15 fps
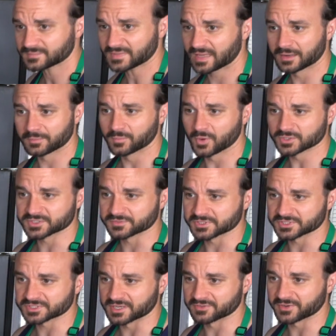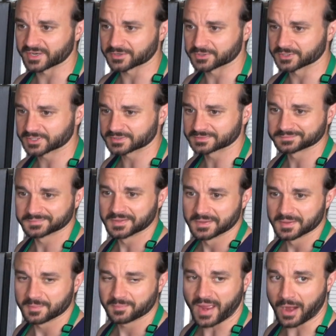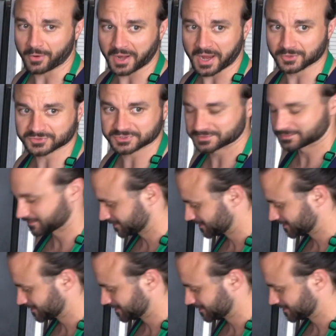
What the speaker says: And most of the stuff I cook, powerhouse.